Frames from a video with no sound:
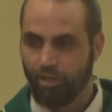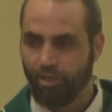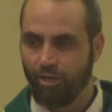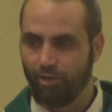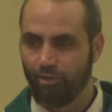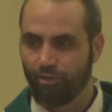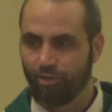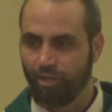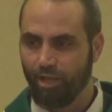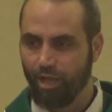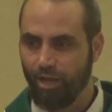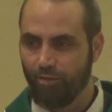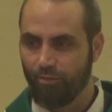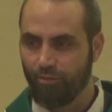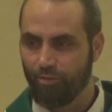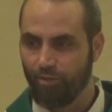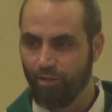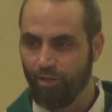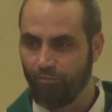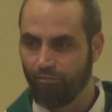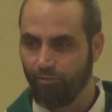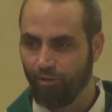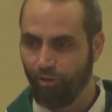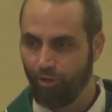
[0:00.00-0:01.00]
our God with
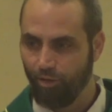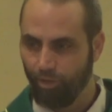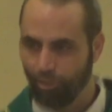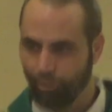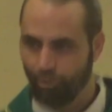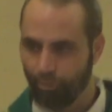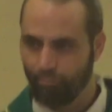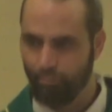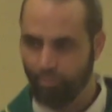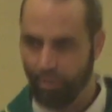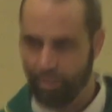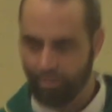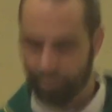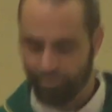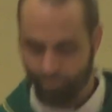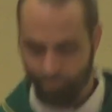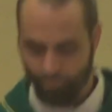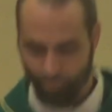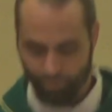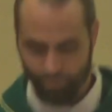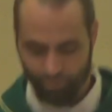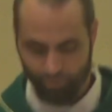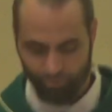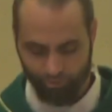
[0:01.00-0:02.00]
all of our heart, mind,
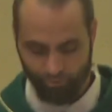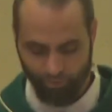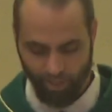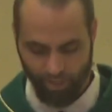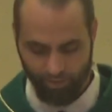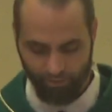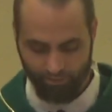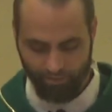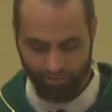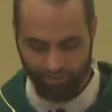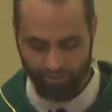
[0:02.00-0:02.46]
soul, and strength.